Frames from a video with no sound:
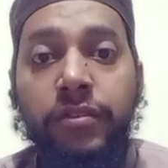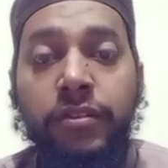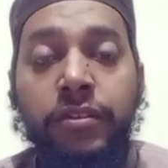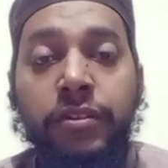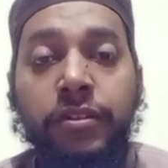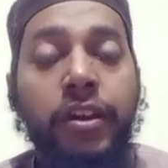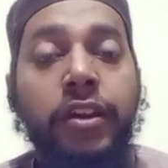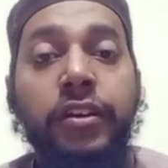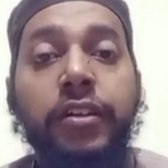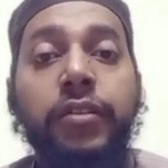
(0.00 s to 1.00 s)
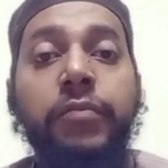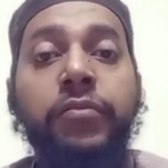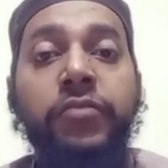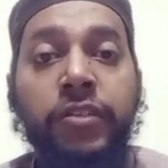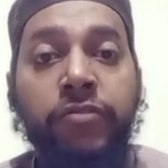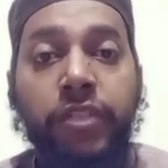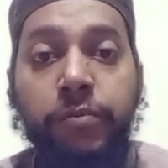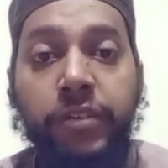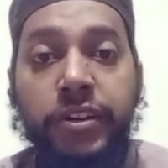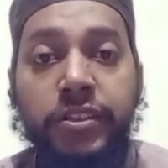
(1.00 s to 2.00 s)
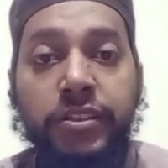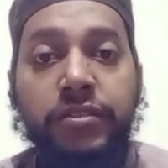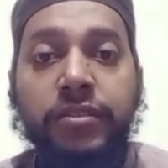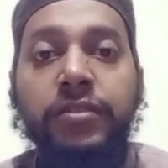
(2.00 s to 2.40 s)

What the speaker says: and the five prayers,